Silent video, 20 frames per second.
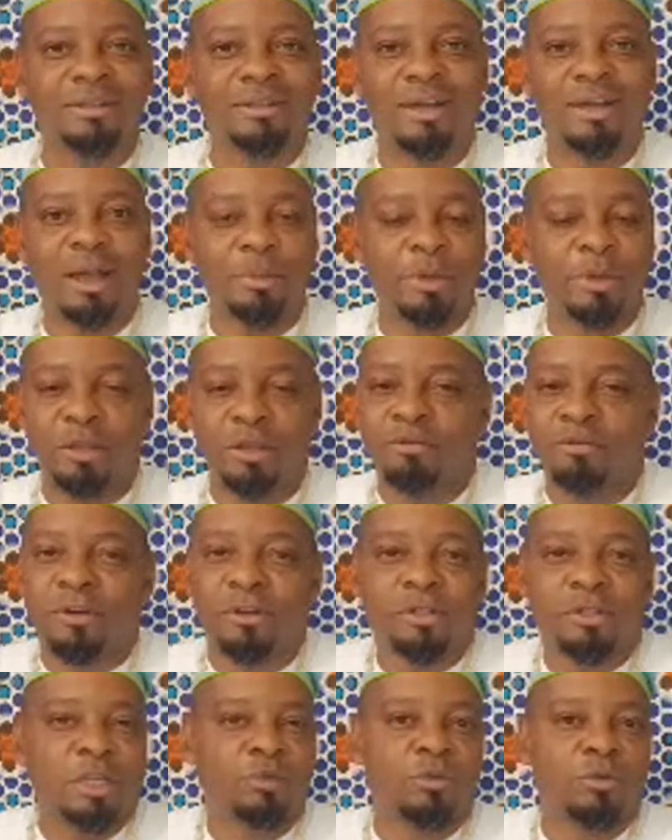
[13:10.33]
I'm
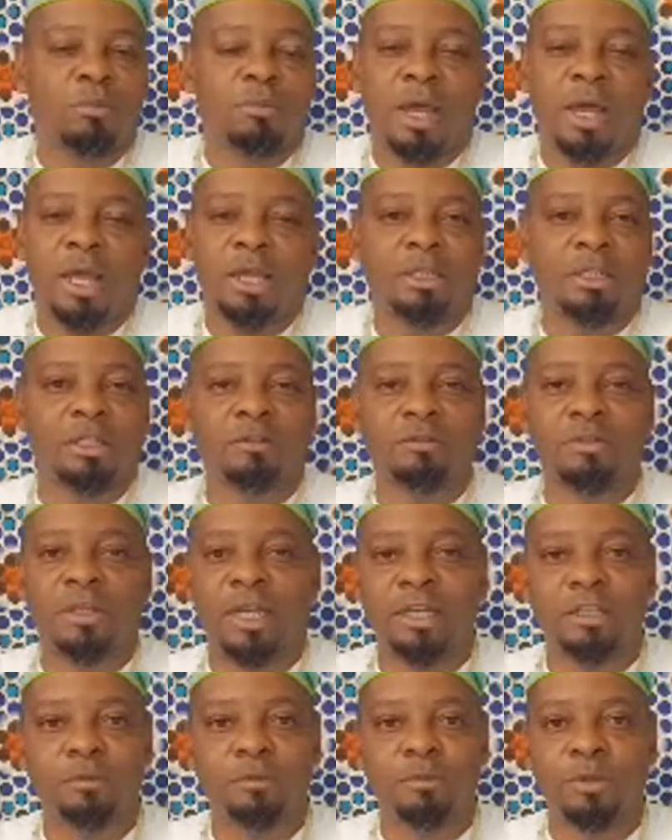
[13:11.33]
inadvertently reminded of
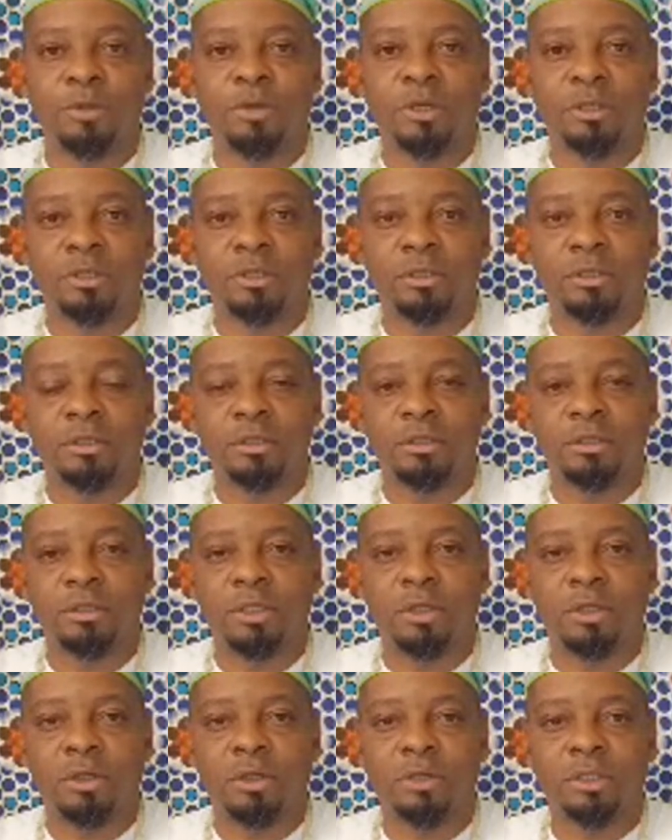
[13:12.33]
that experience.
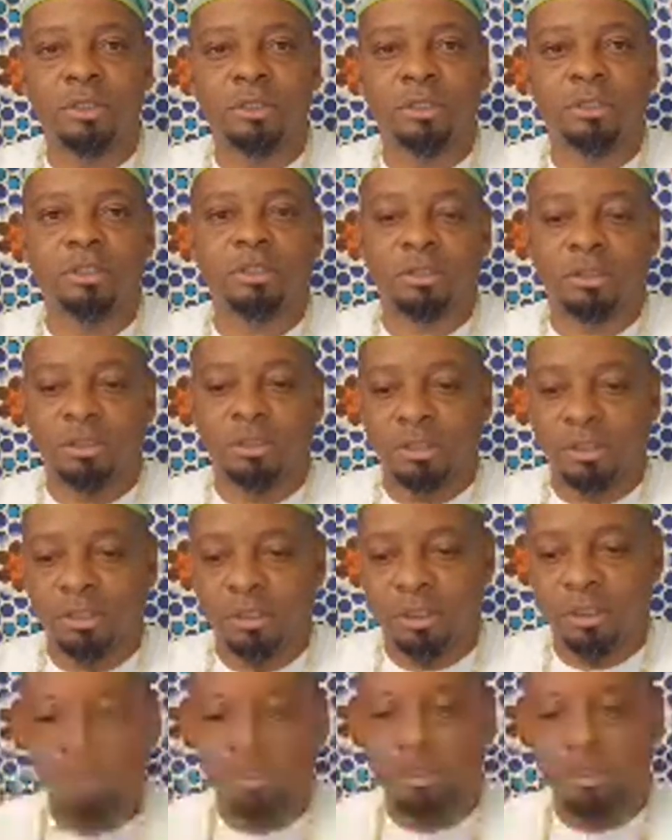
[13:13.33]
It just
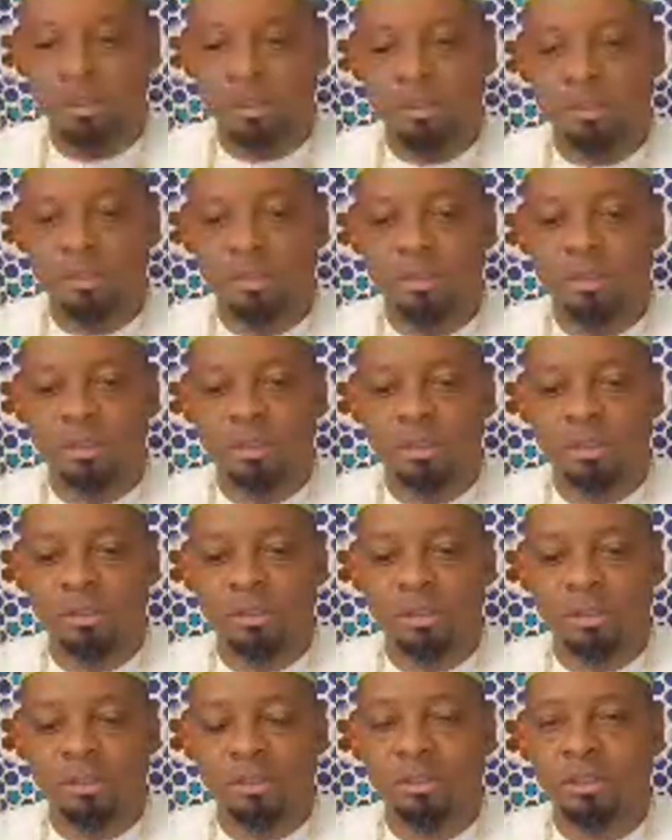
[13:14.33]

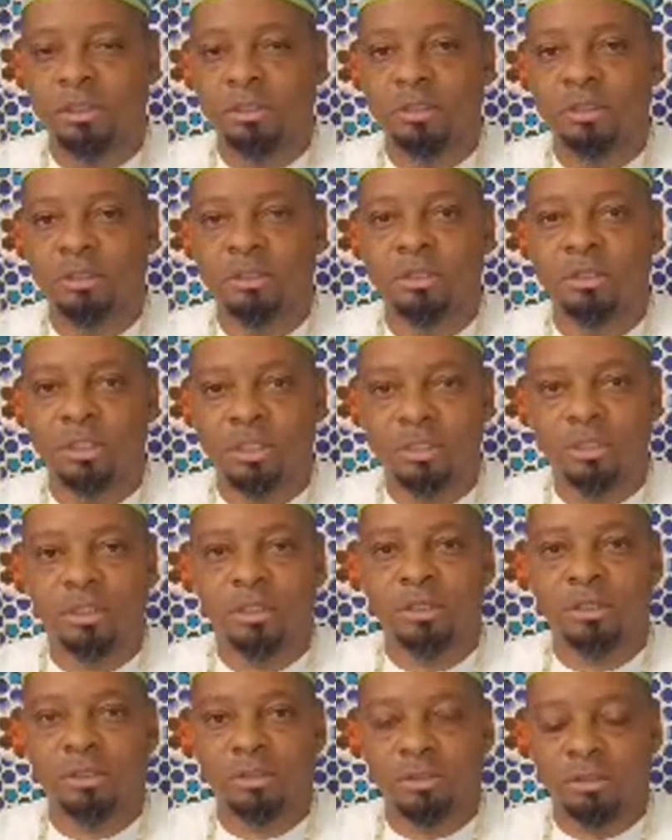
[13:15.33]
it's
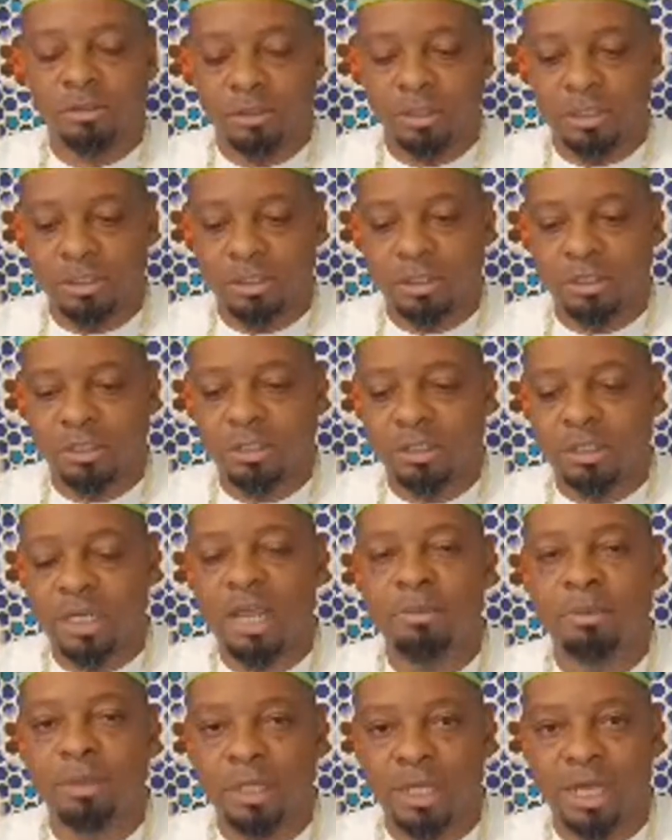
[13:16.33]
a
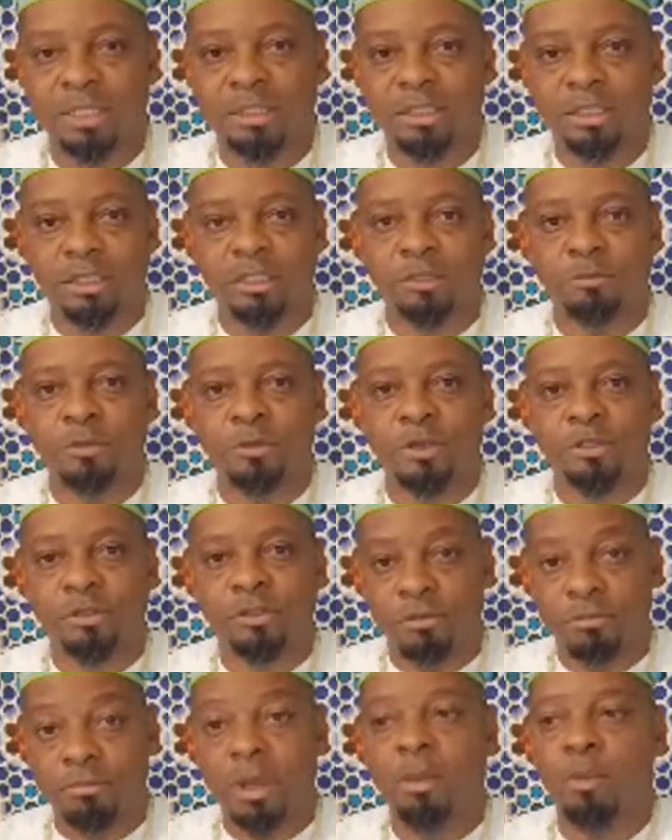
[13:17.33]
stabilizing experience.
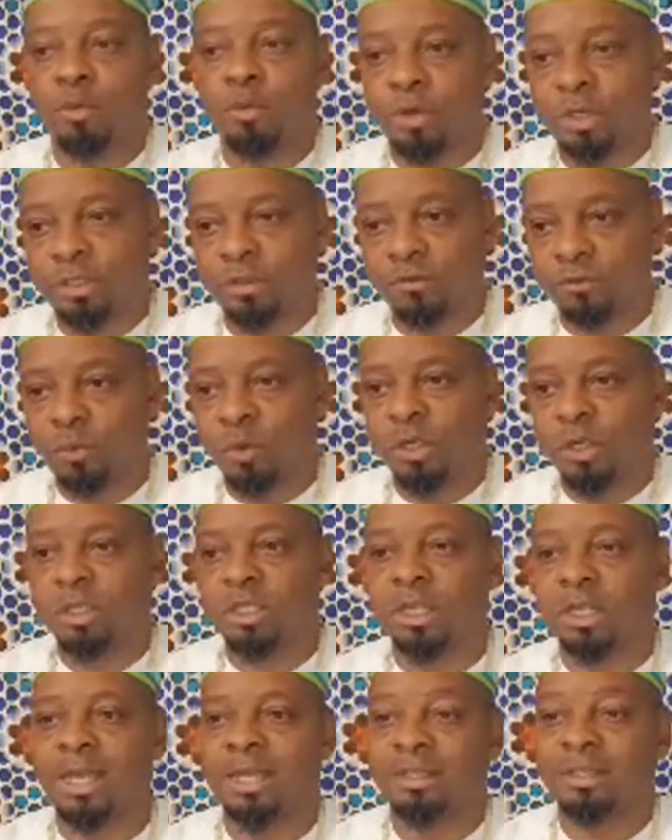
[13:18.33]
Your memories of what
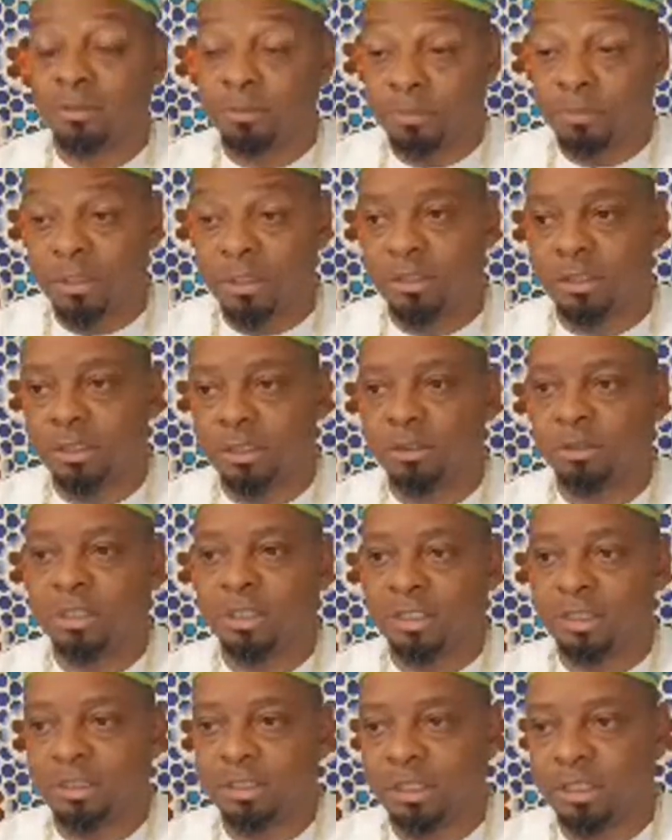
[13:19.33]
it's like to be still
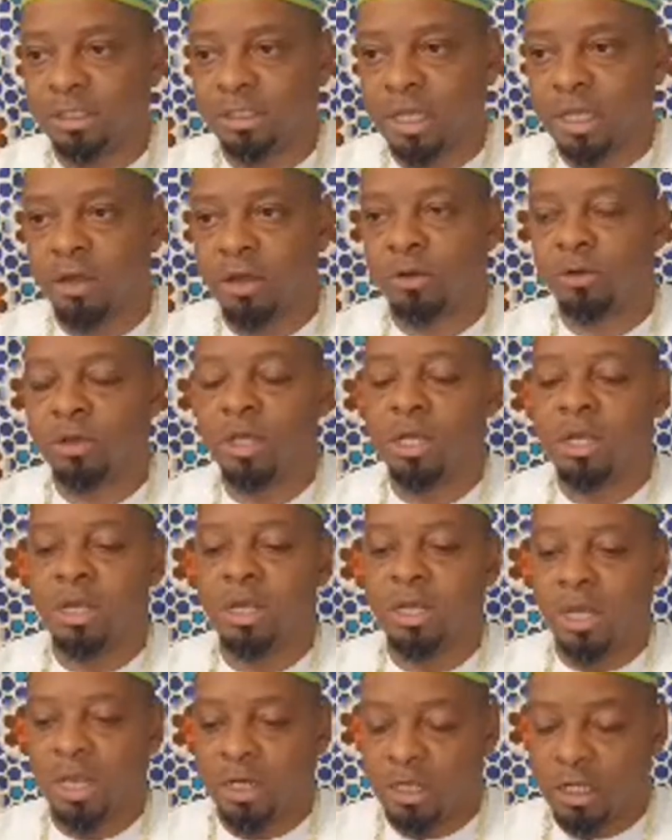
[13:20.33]
and sit down
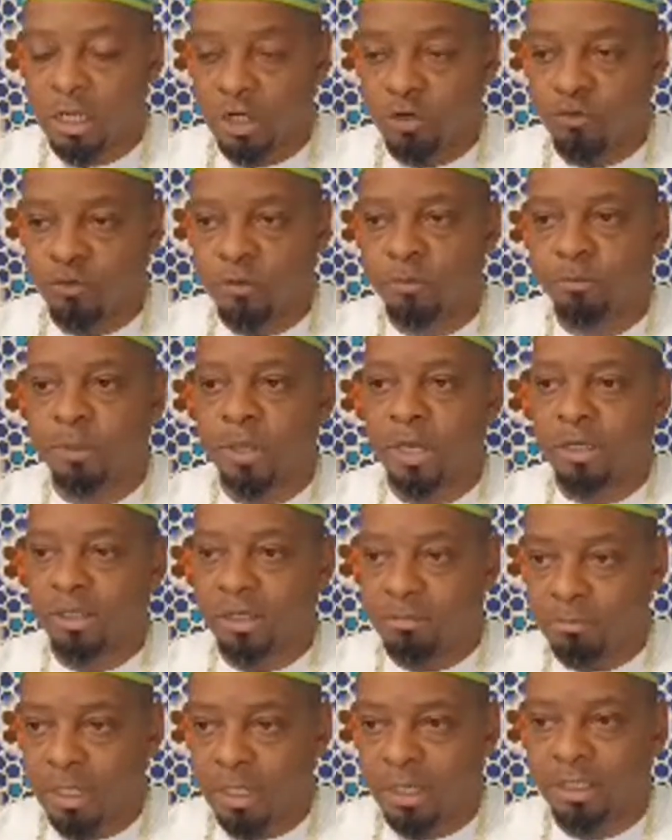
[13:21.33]
and introspect
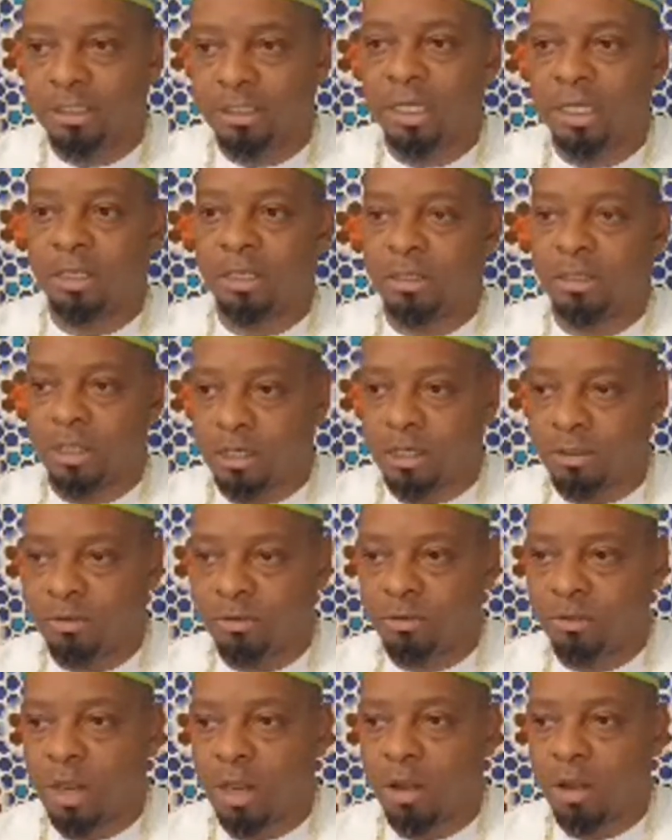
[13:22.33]
and meditate
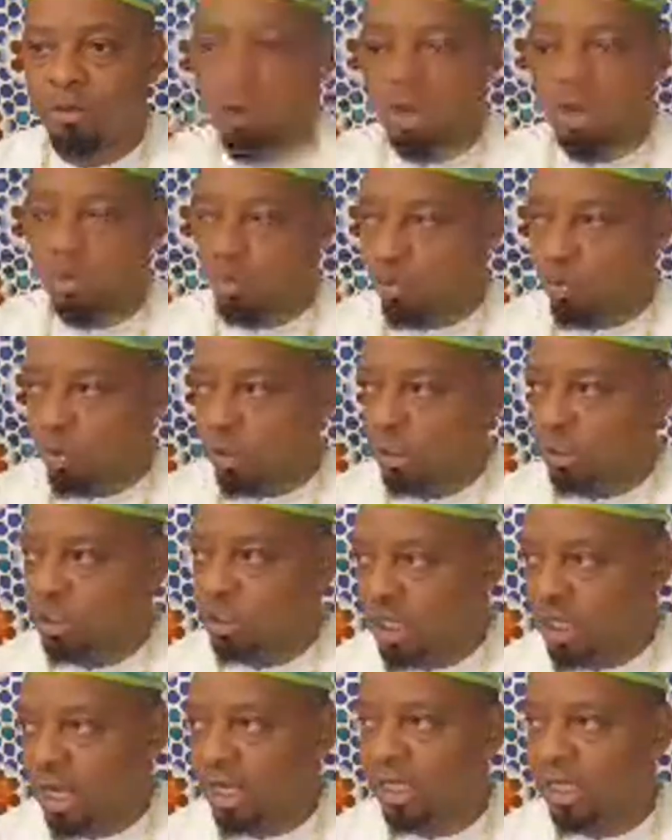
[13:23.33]
and really
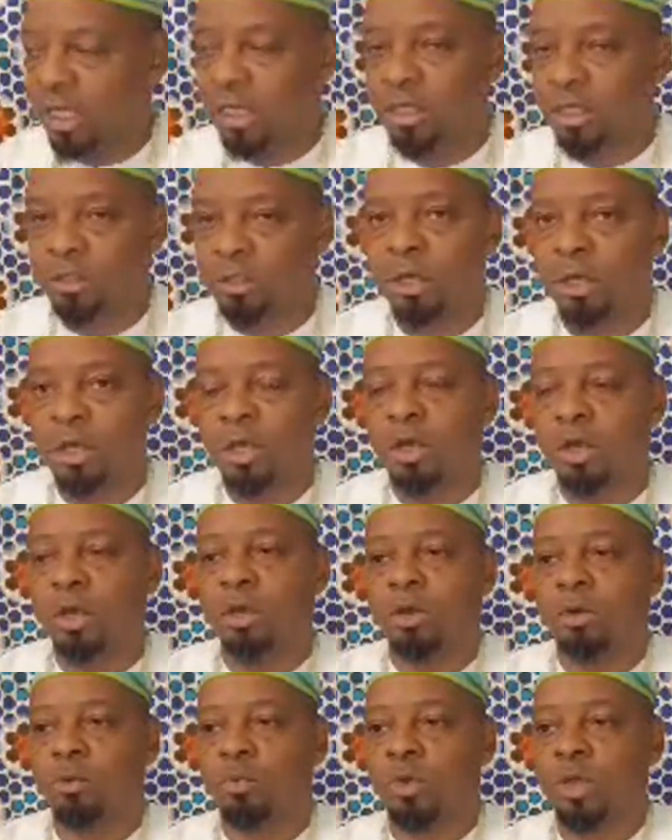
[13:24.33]
check in
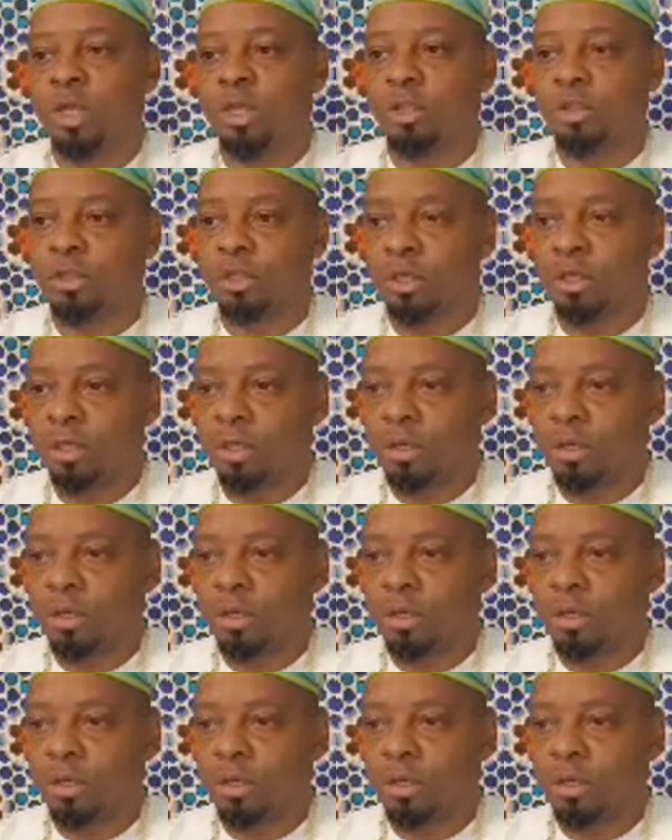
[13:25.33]
with